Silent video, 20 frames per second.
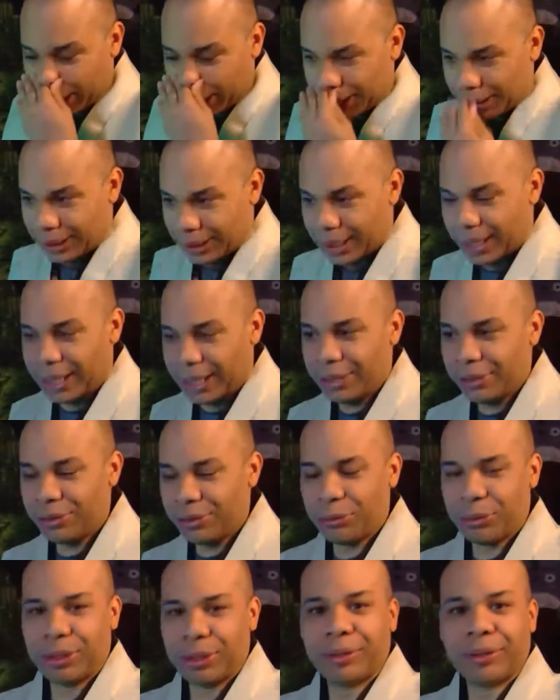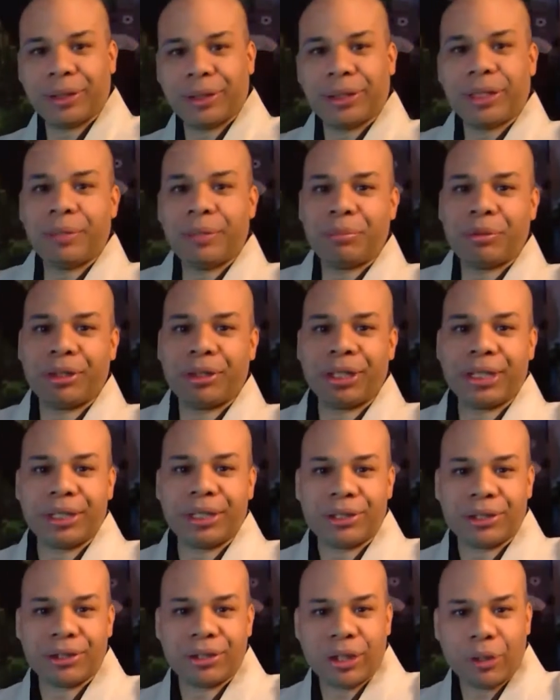The angles with numbering, it
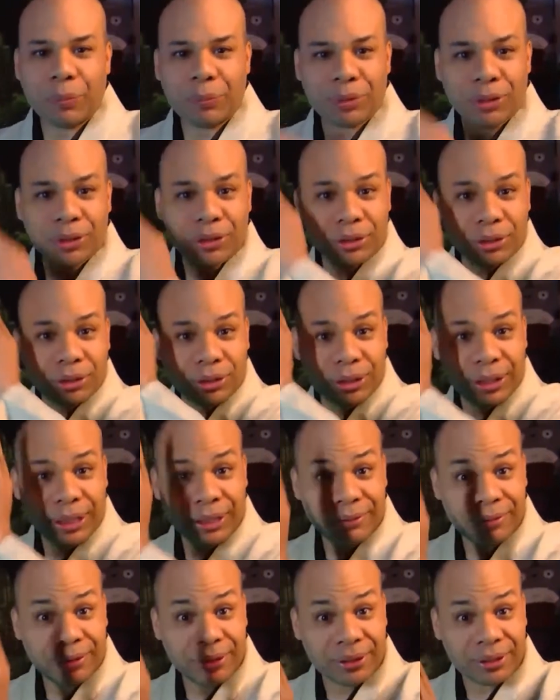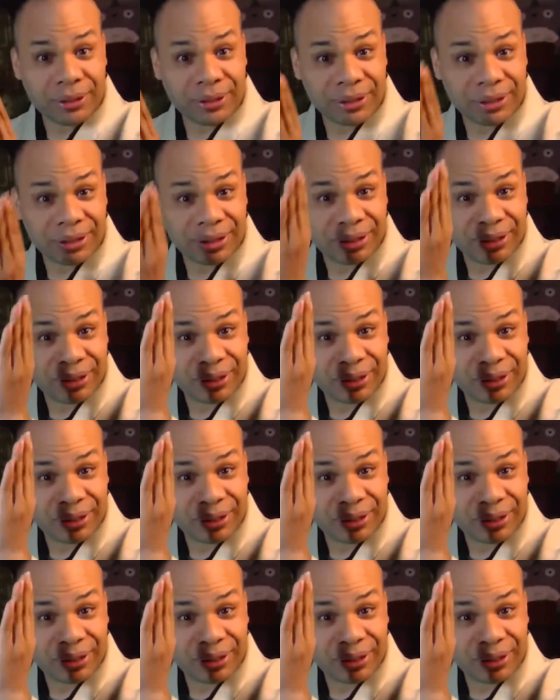just helps us give us